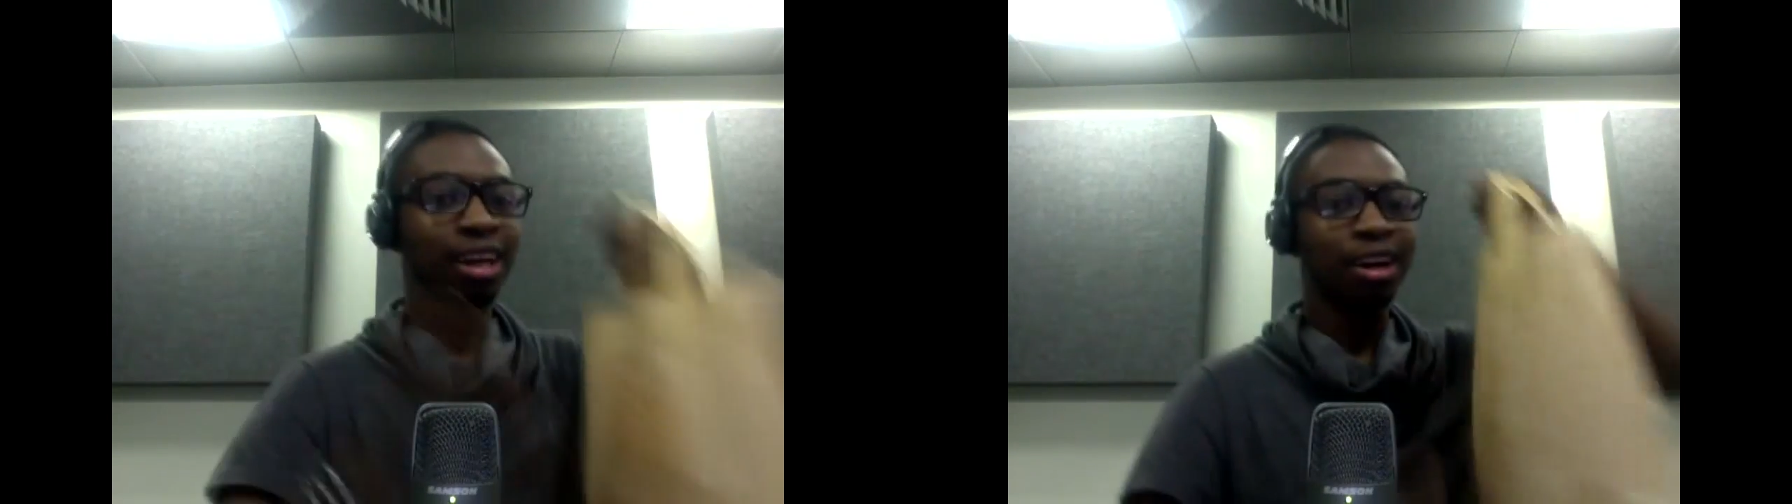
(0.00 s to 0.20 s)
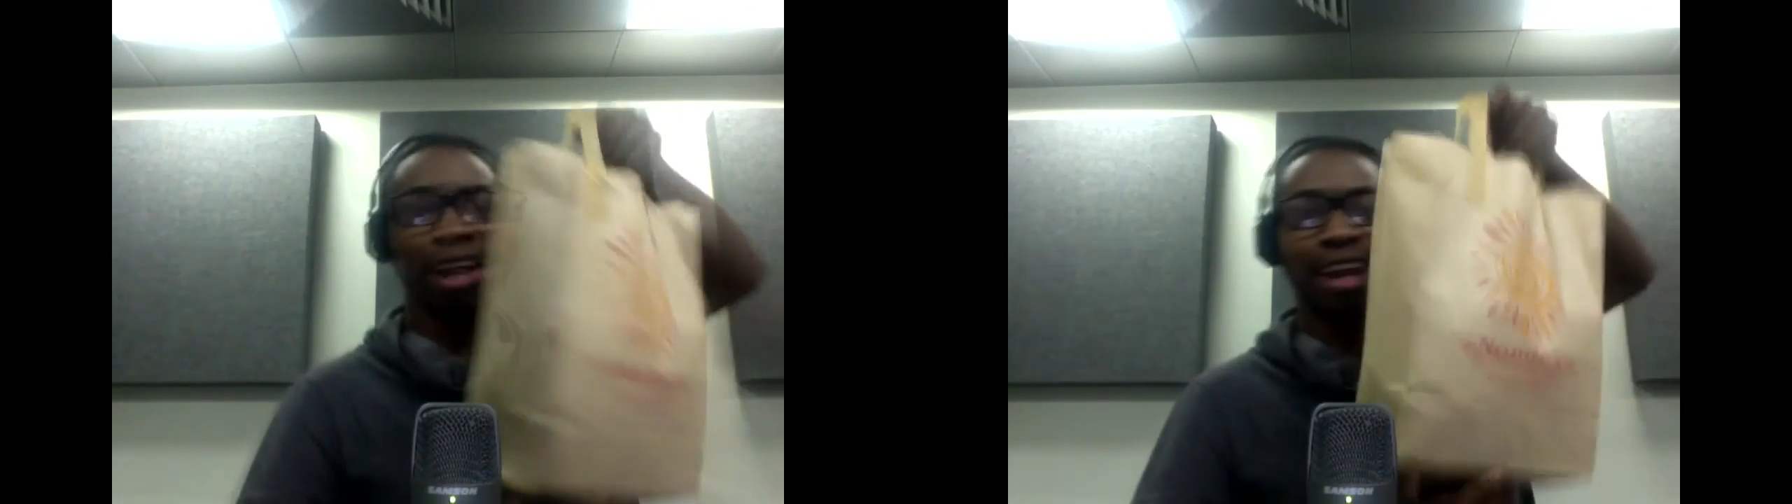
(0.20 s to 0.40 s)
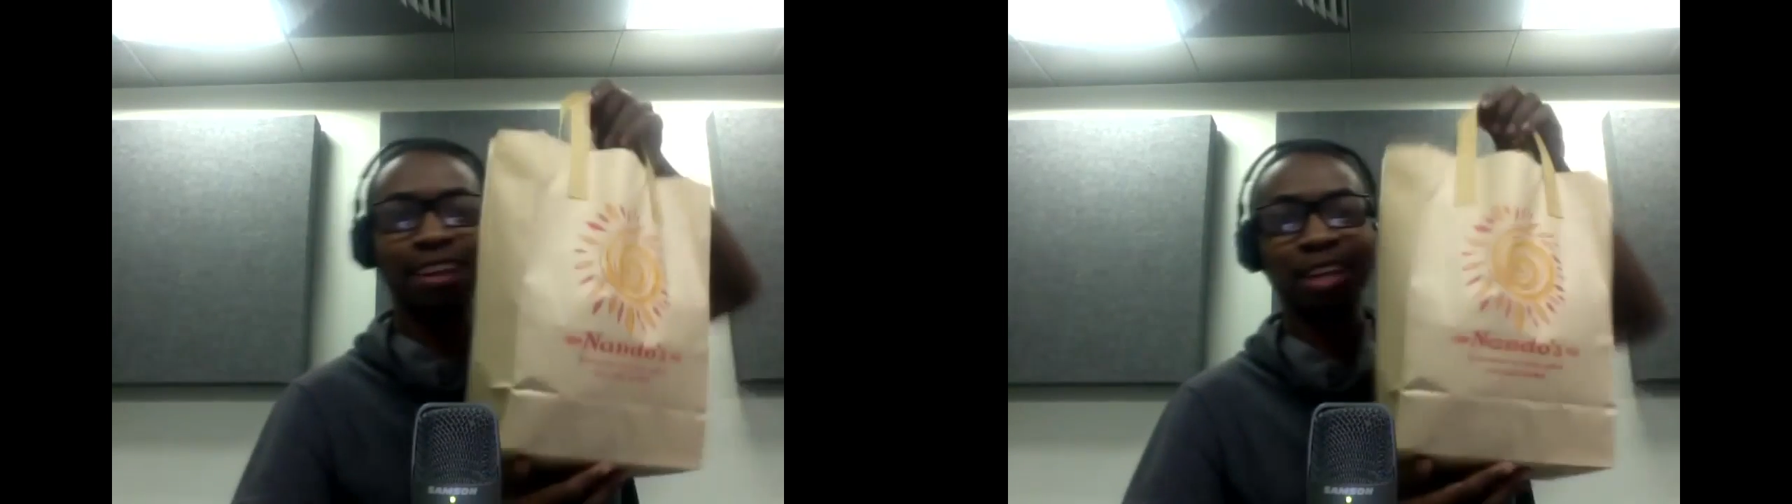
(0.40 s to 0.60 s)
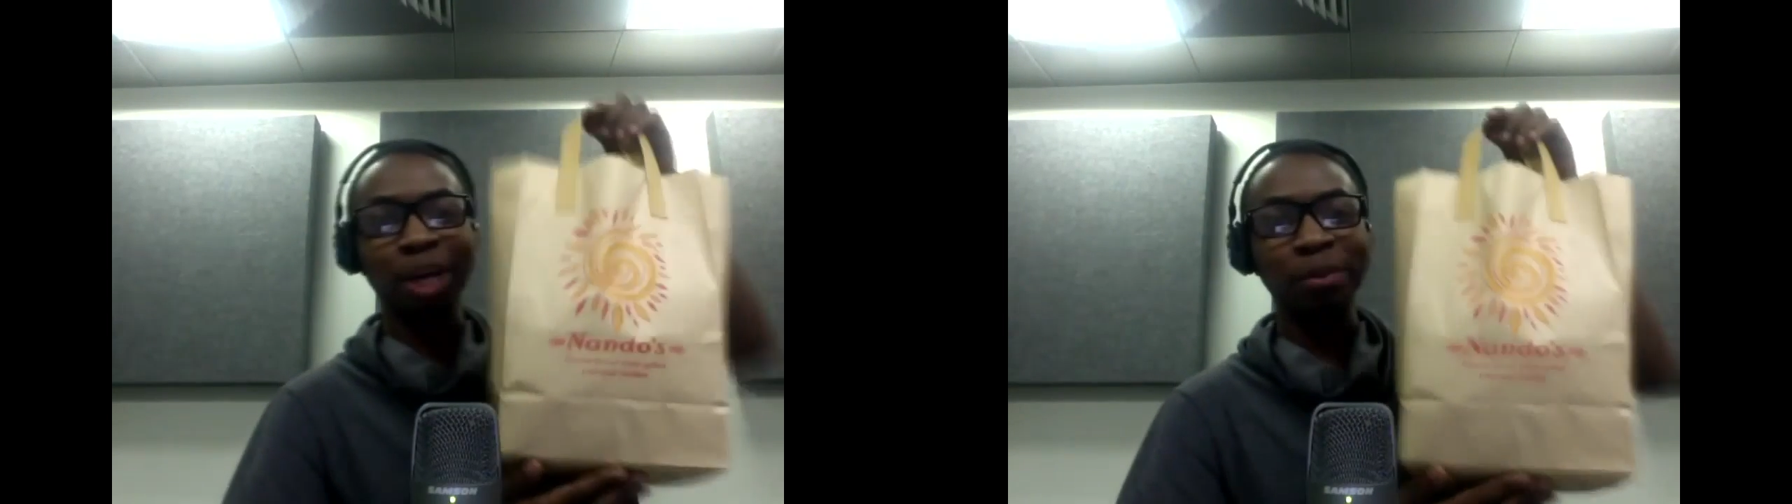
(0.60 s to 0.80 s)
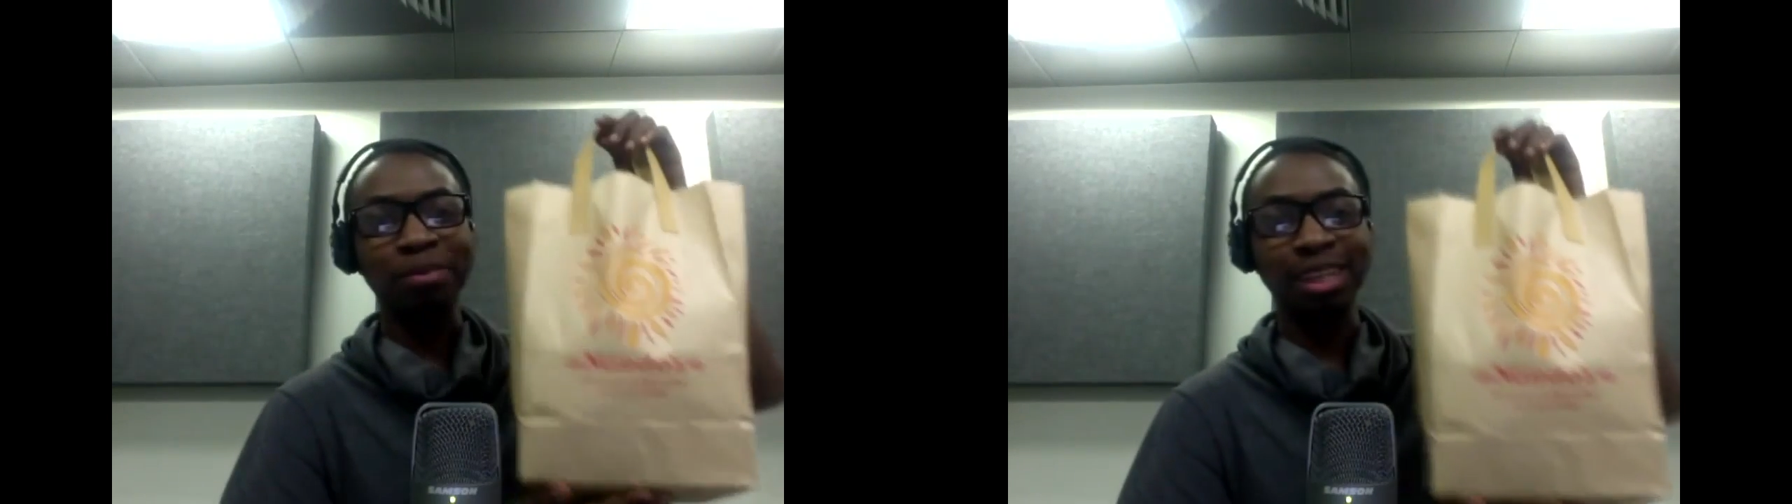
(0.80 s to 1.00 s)
Oh hey, they
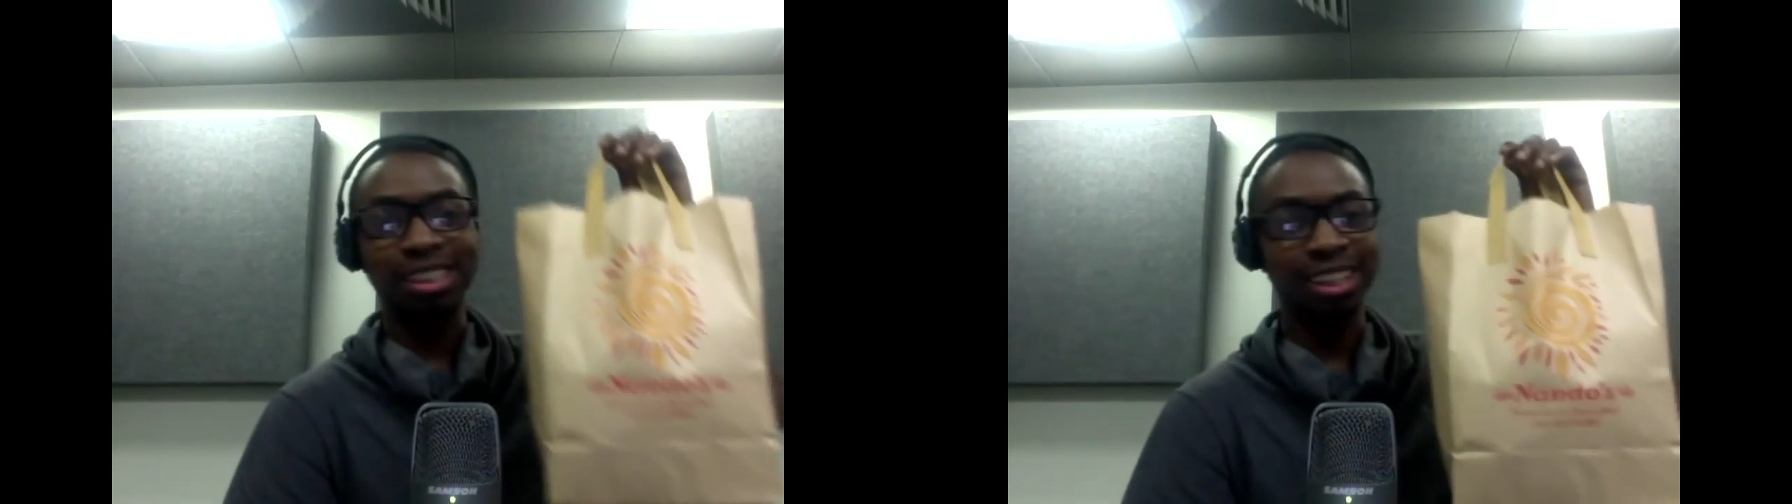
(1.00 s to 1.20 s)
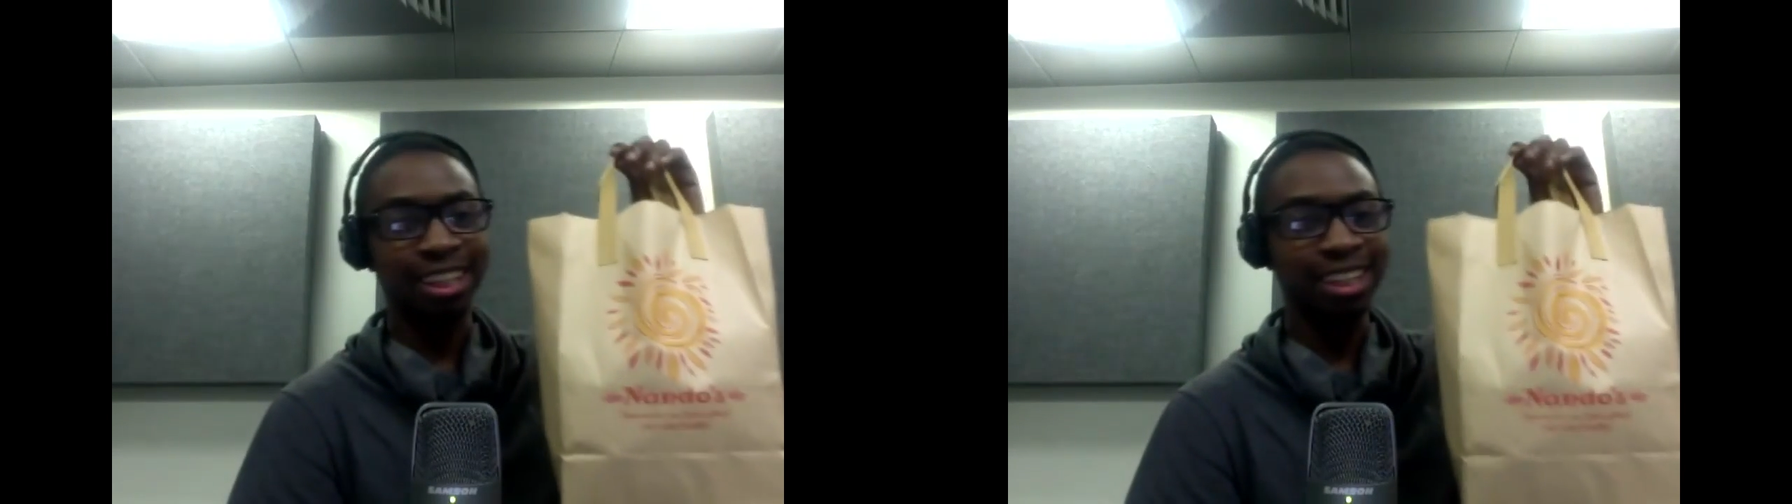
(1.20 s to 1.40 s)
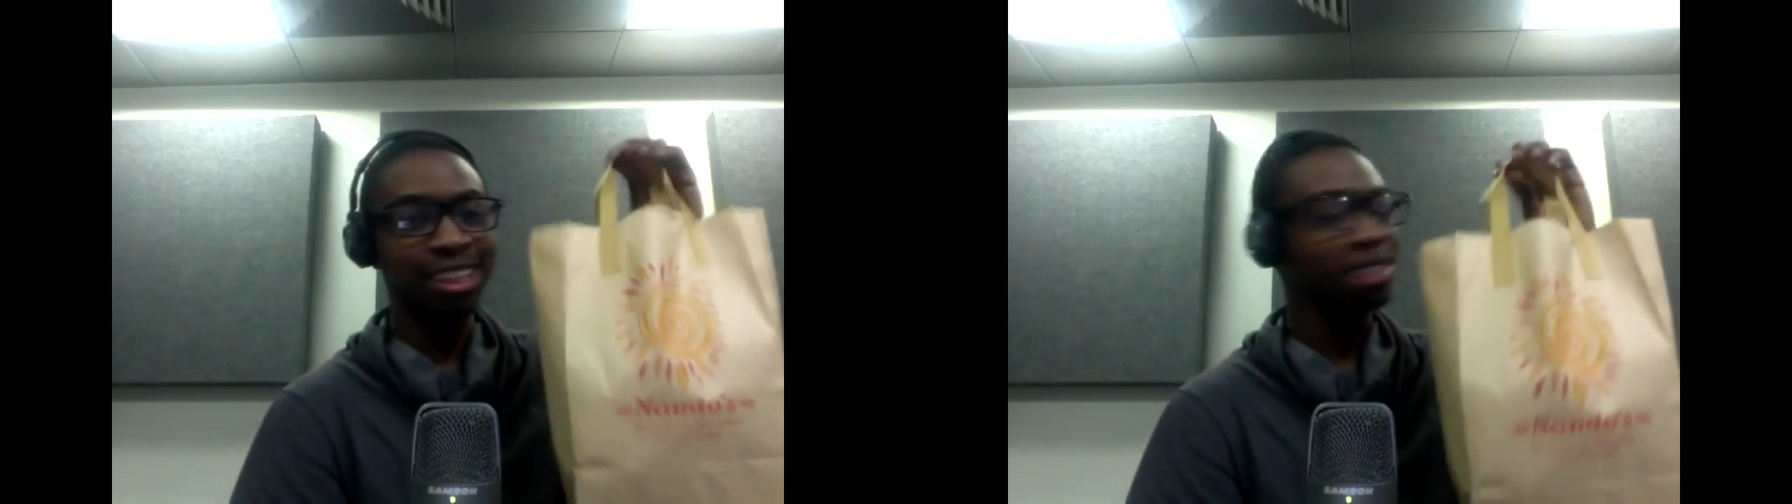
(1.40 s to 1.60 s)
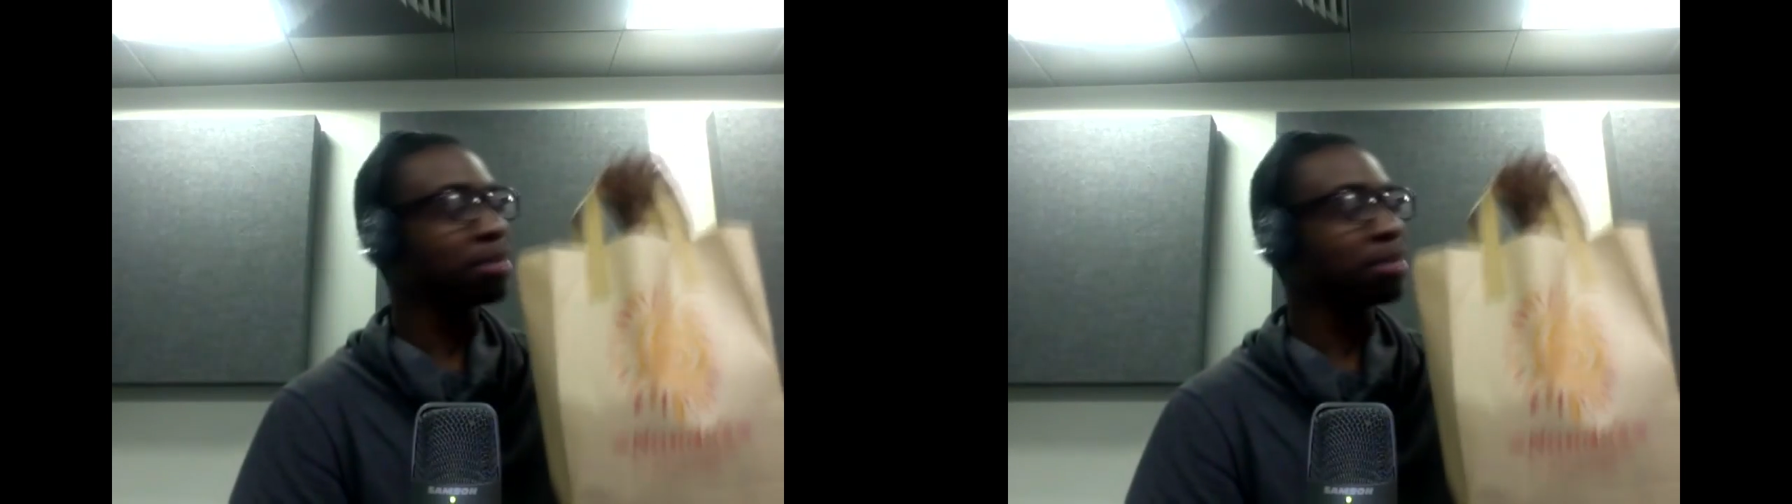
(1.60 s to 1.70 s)
got me my chicken,